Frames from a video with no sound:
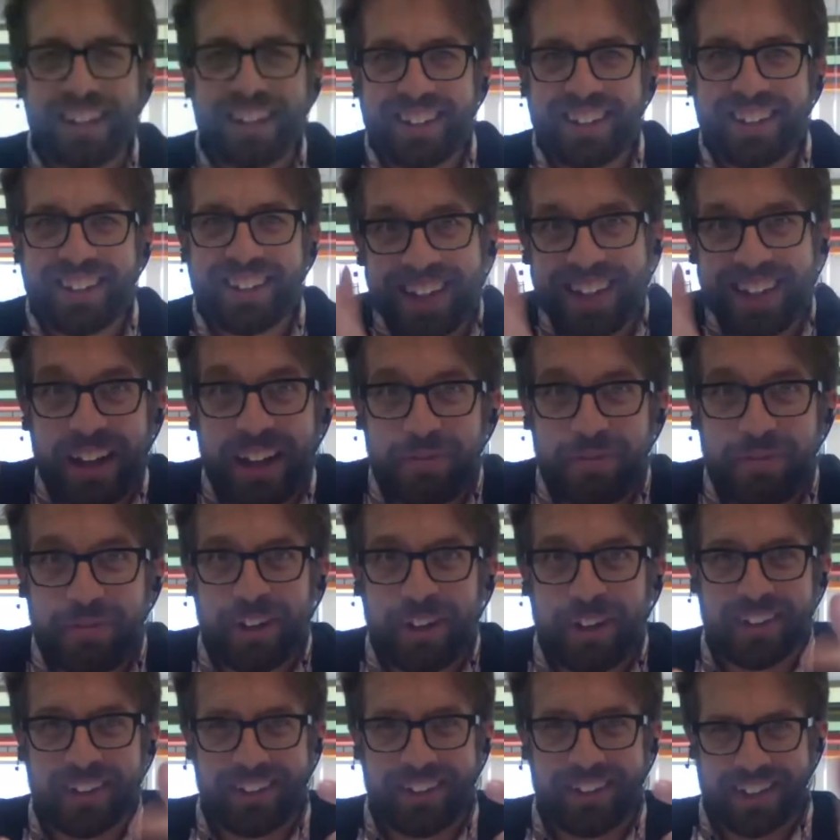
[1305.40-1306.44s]
like that
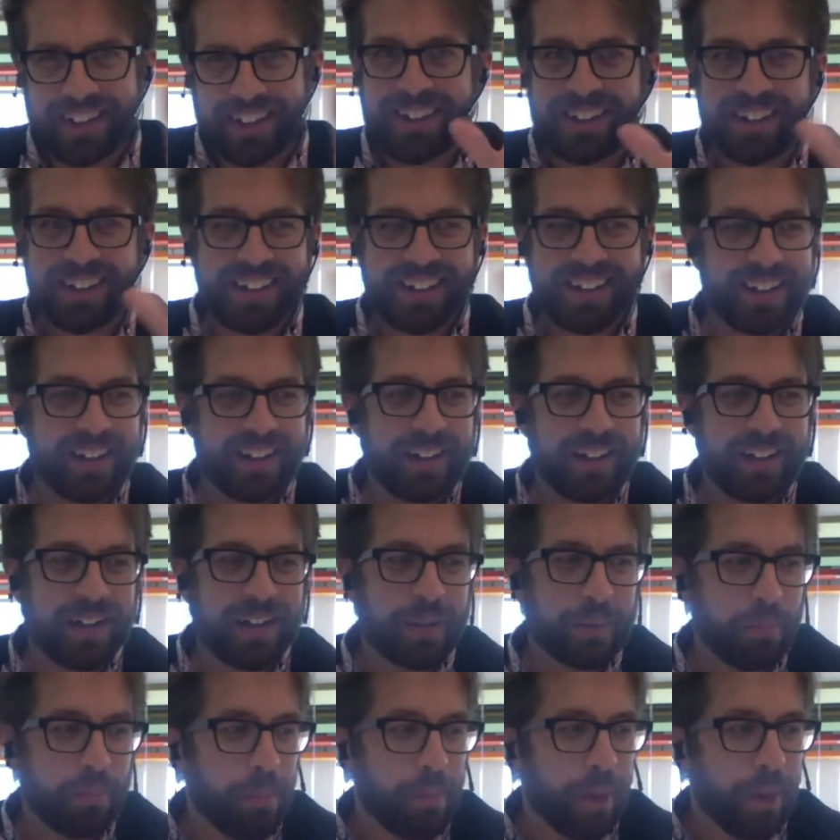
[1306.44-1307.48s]
fun, like
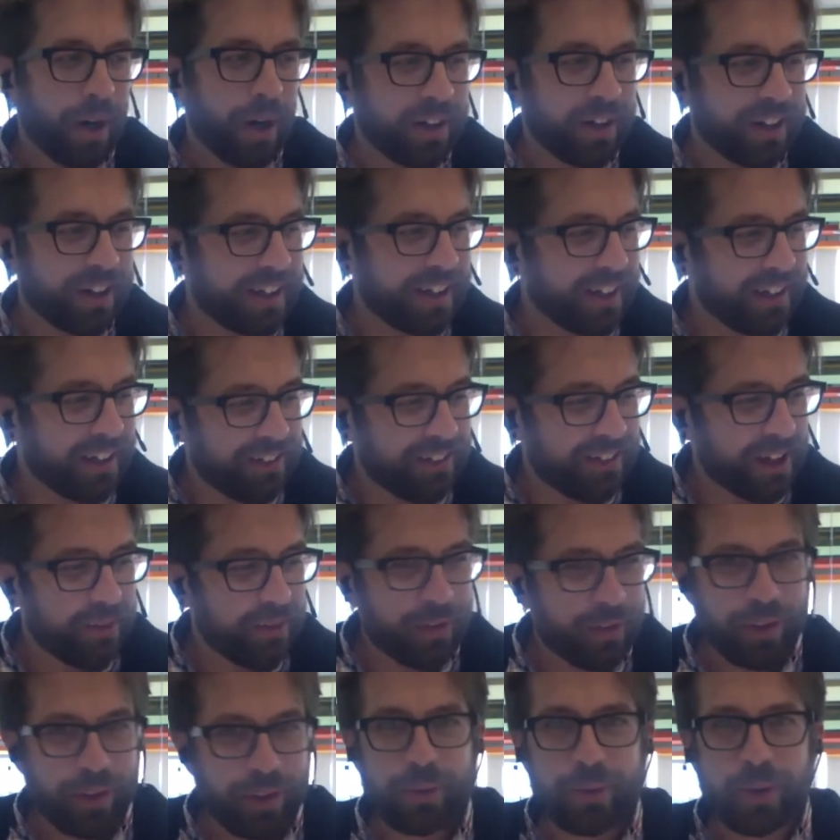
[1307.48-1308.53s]
marketing
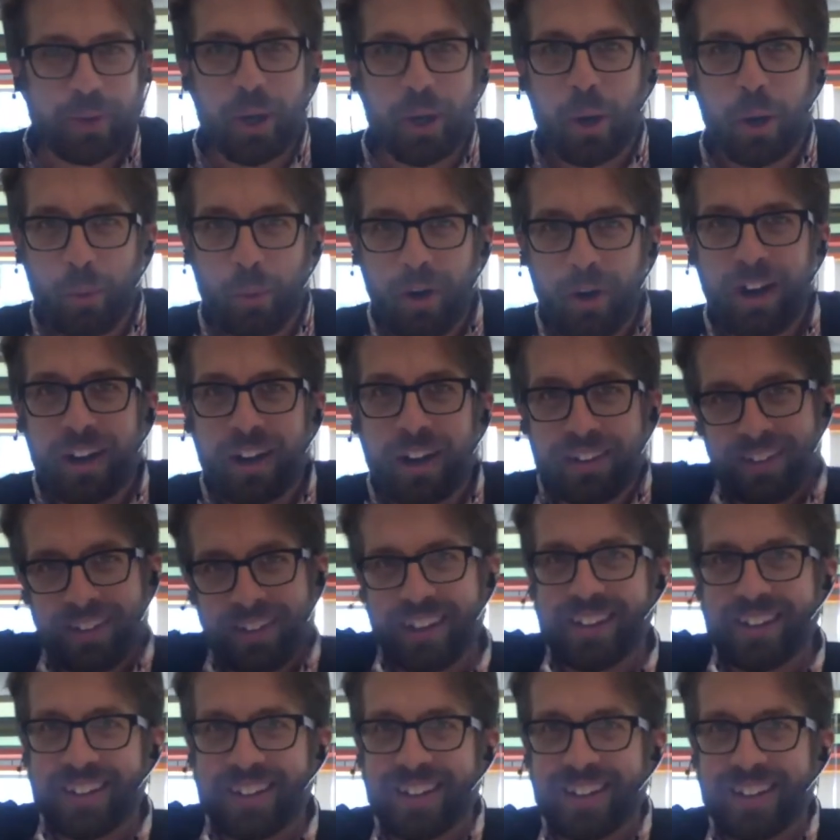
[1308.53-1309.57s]
level 301,
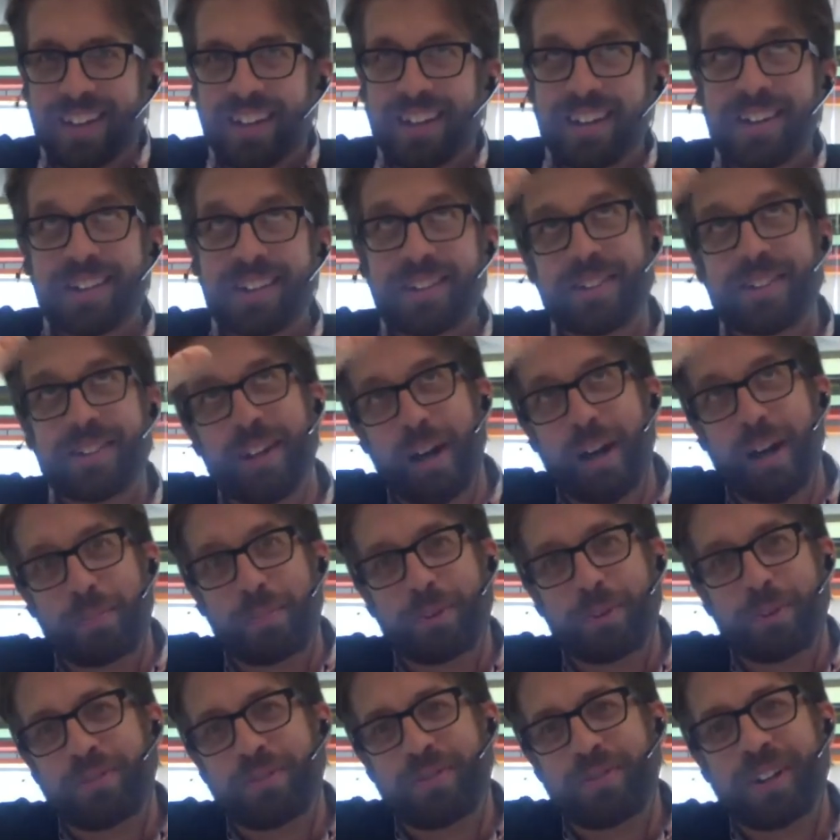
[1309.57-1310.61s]
like top
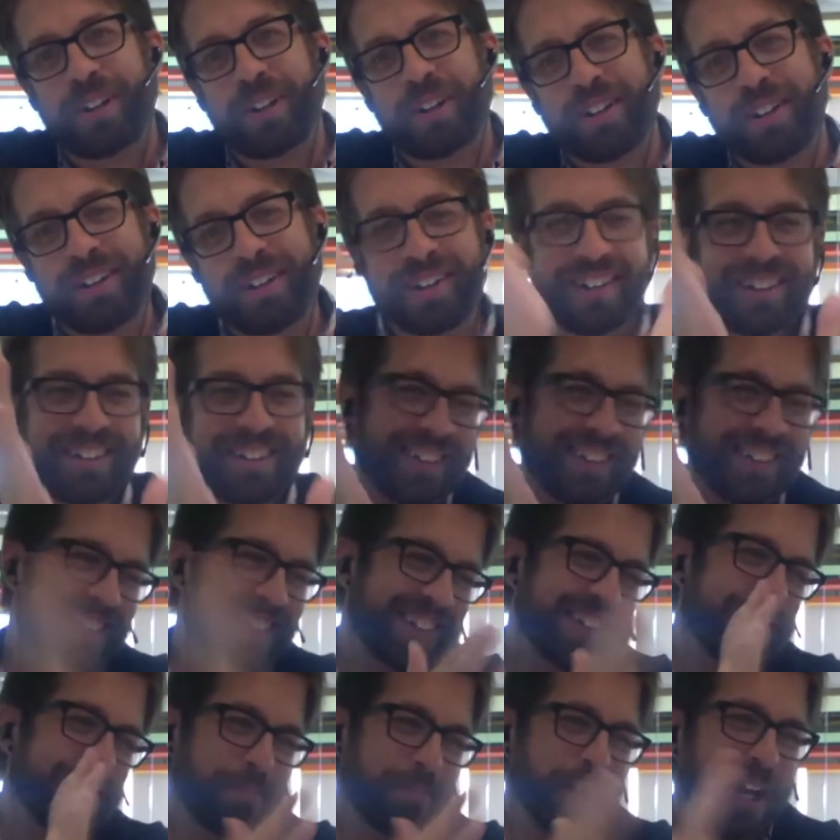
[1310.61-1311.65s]
of funnel,
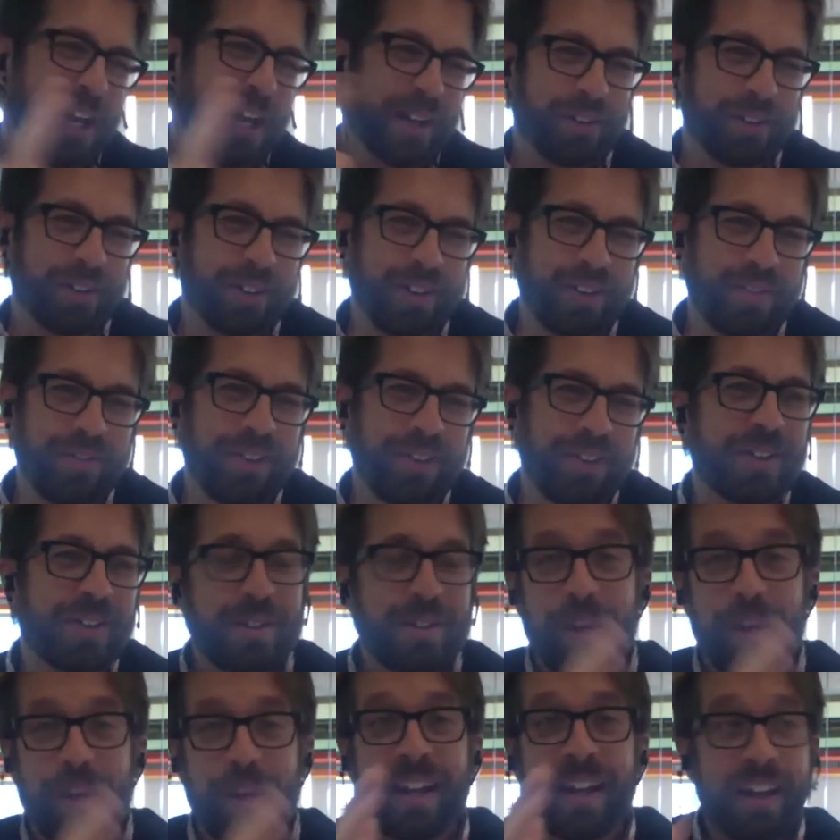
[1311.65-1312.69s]
micro
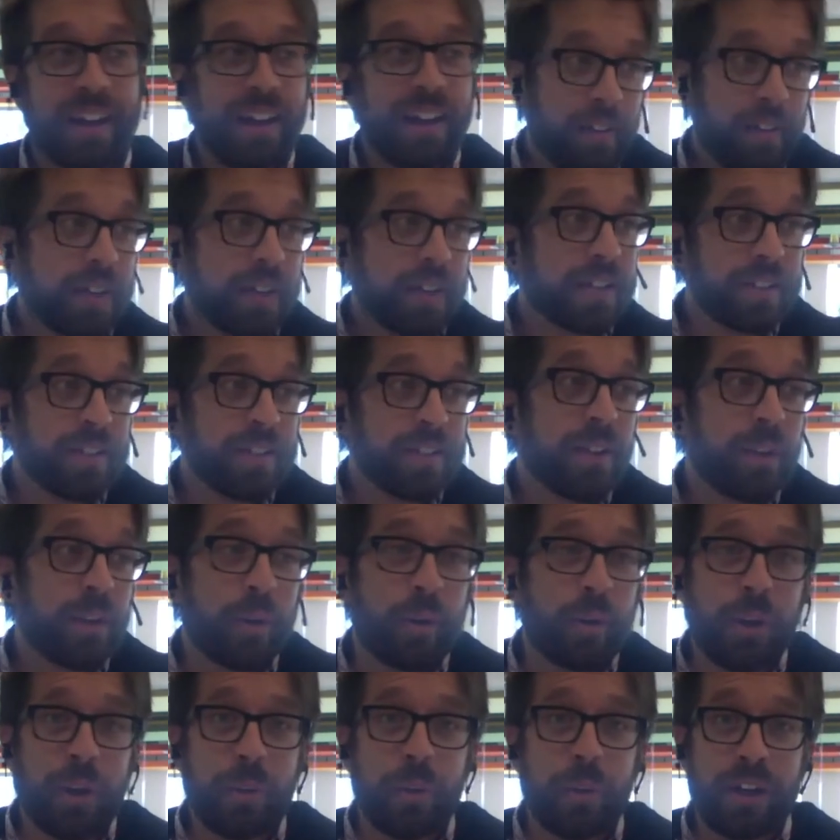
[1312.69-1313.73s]
conversion. But this is
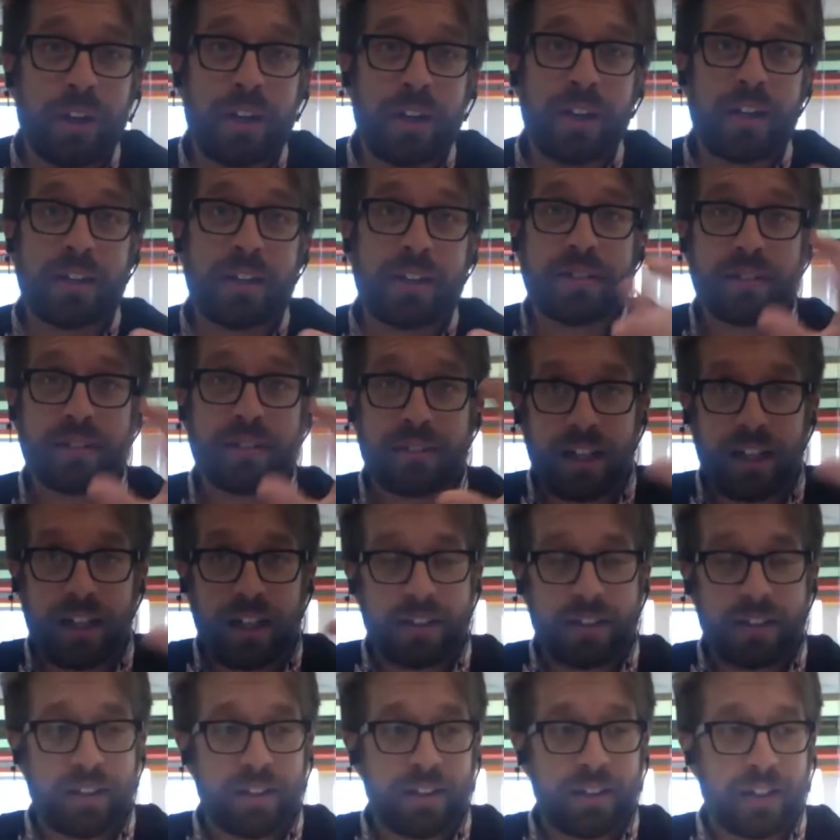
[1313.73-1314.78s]
literally what it is. Is
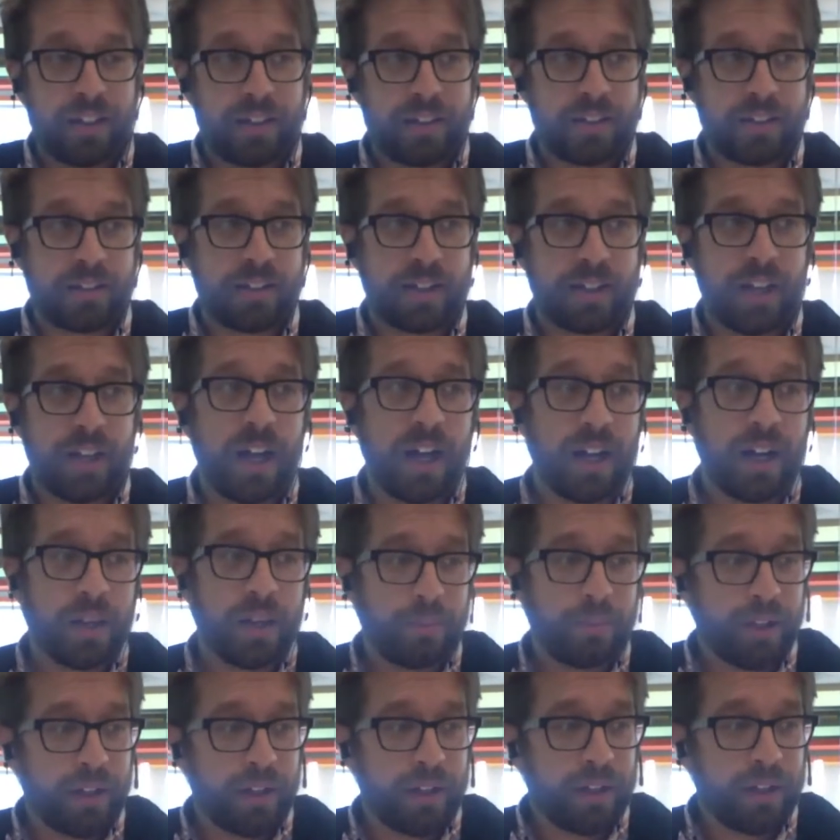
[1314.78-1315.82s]
at the
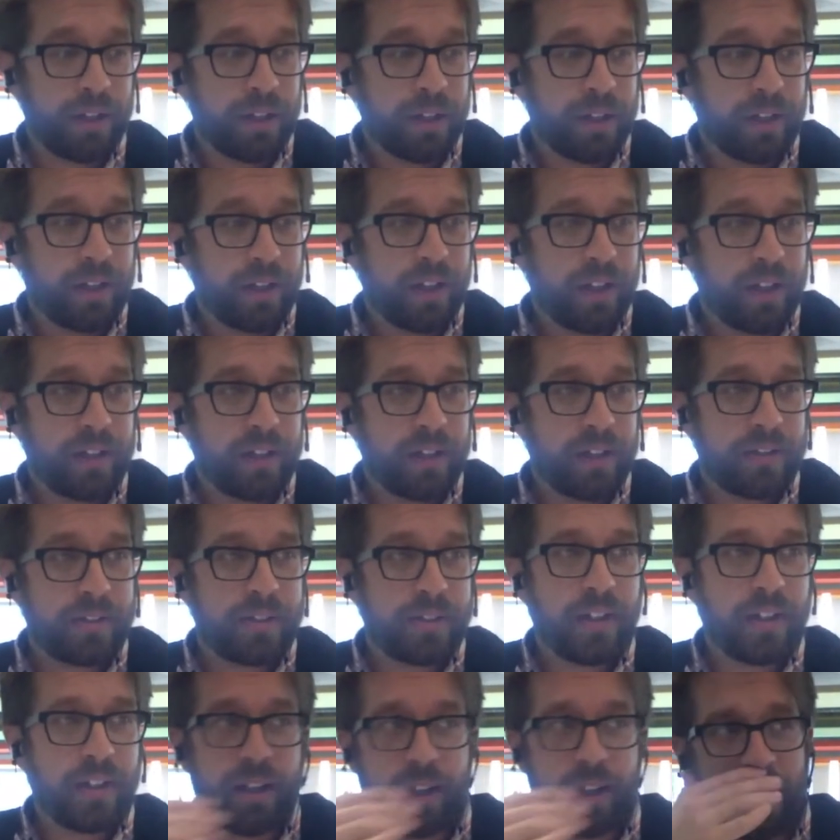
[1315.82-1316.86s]
top, it's
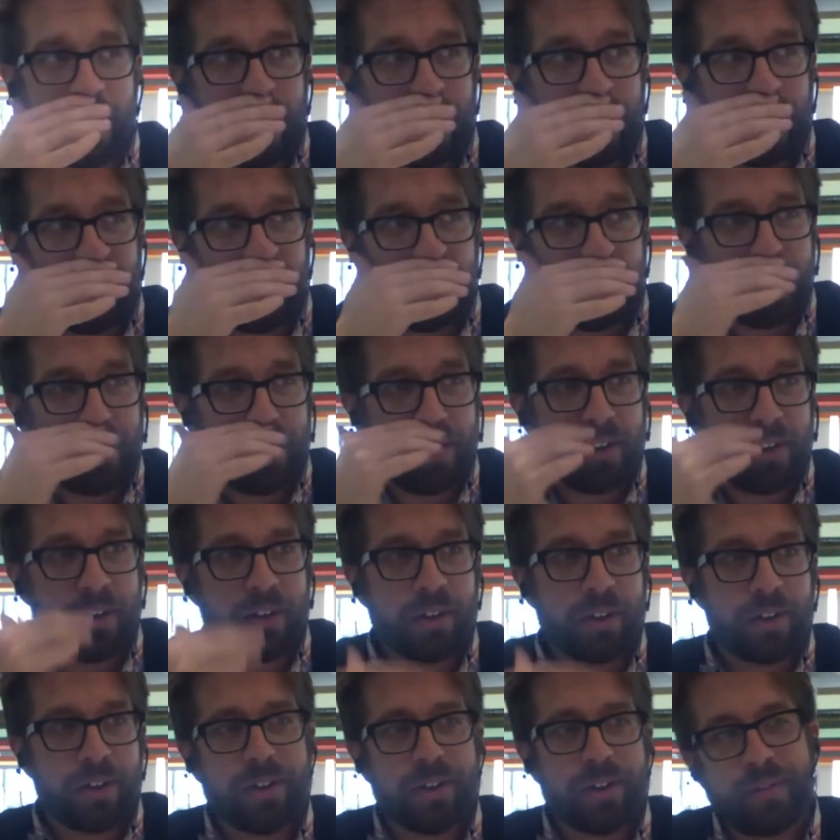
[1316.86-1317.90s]

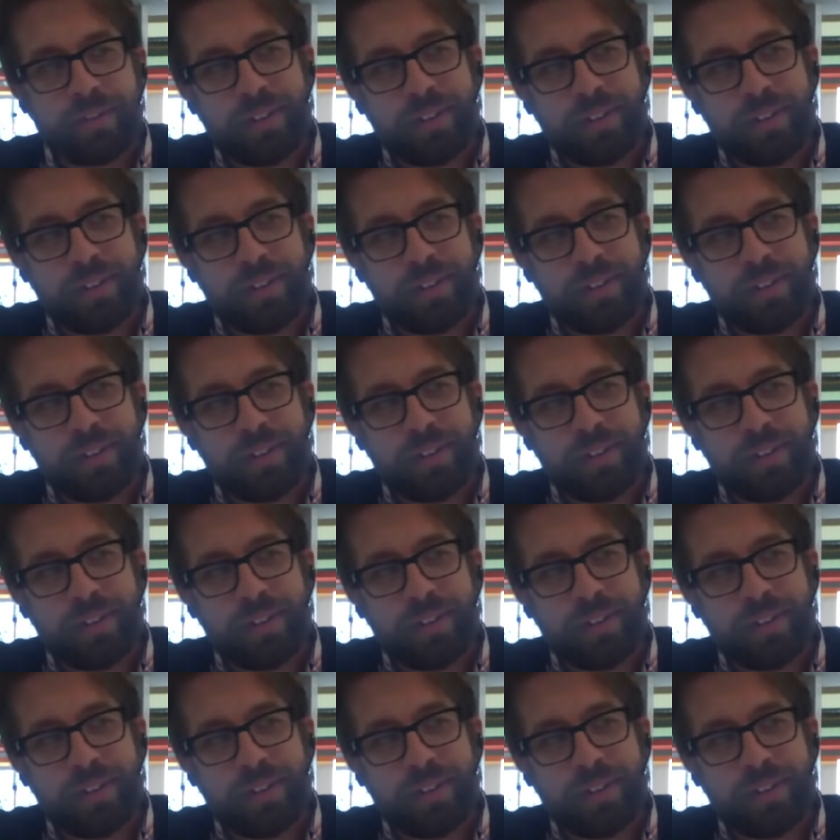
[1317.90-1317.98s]
you're